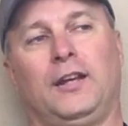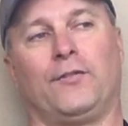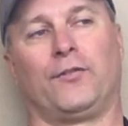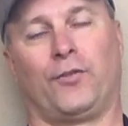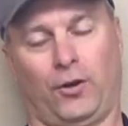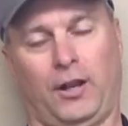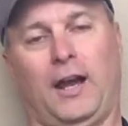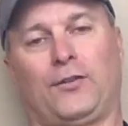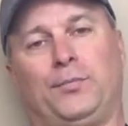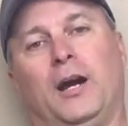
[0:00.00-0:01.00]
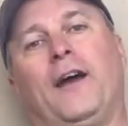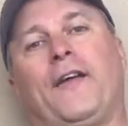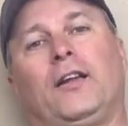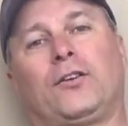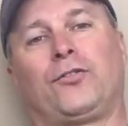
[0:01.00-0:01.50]
if the forecast beyond
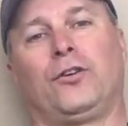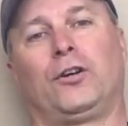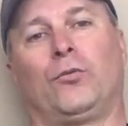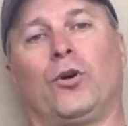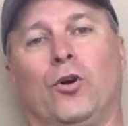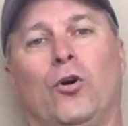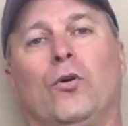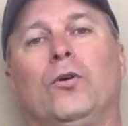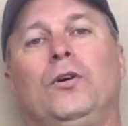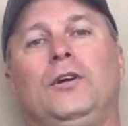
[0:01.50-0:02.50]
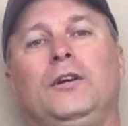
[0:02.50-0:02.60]
that looks good, we'll go